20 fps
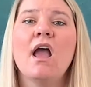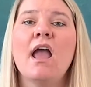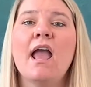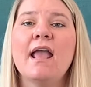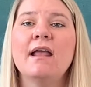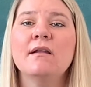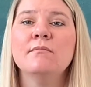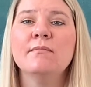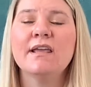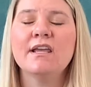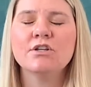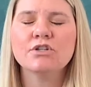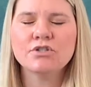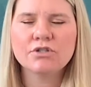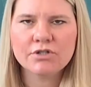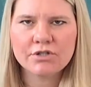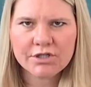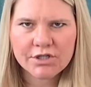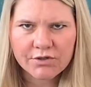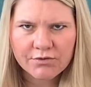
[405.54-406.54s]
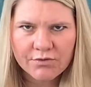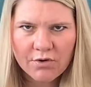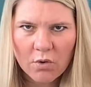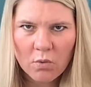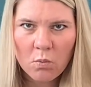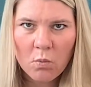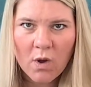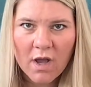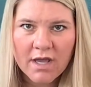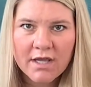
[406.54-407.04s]
and make sure you know
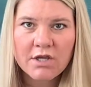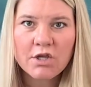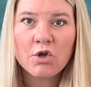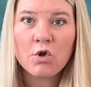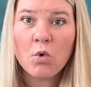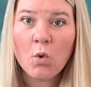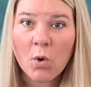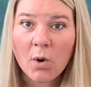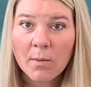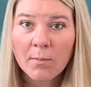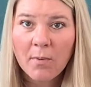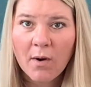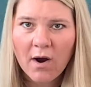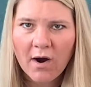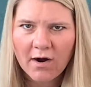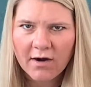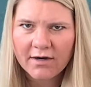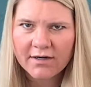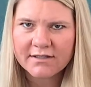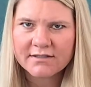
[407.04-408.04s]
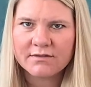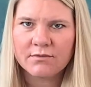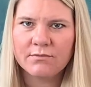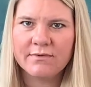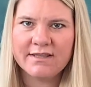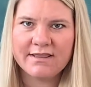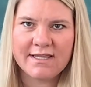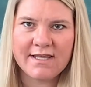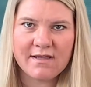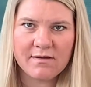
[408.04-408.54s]
what your part
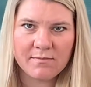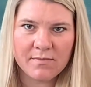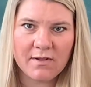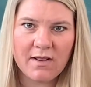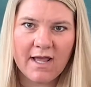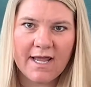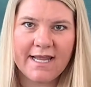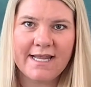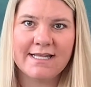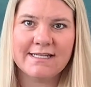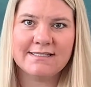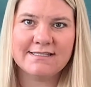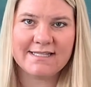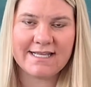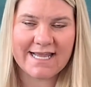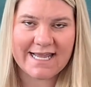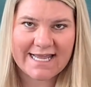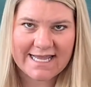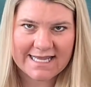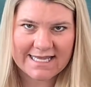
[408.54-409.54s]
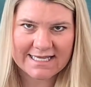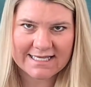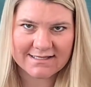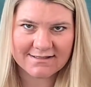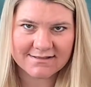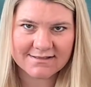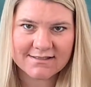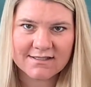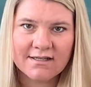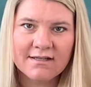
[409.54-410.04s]
with the appliance
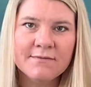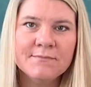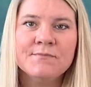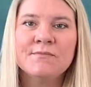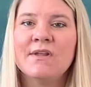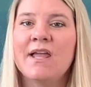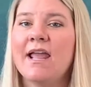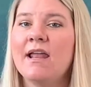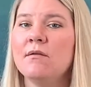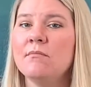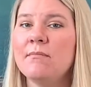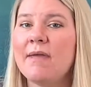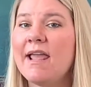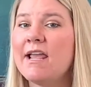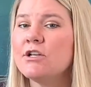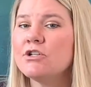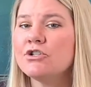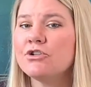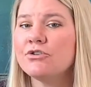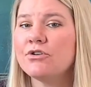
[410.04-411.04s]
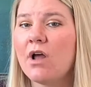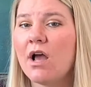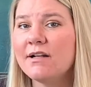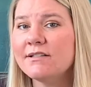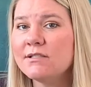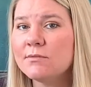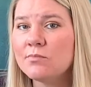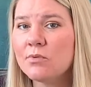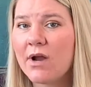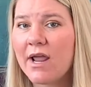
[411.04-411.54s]
is, and make sure not
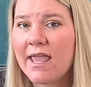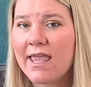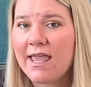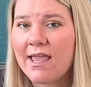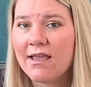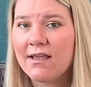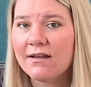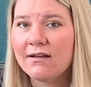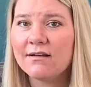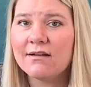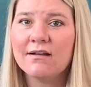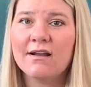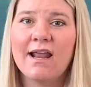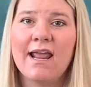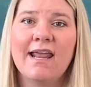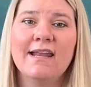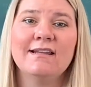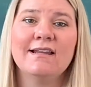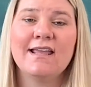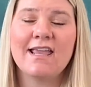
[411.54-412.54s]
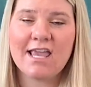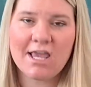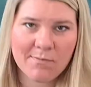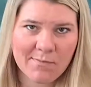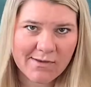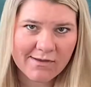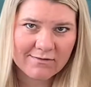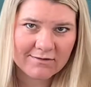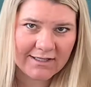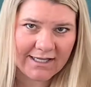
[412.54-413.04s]
to break it and to keep
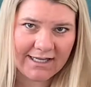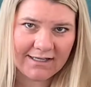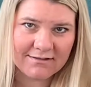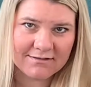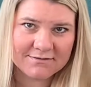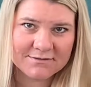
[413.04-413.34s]
it clean.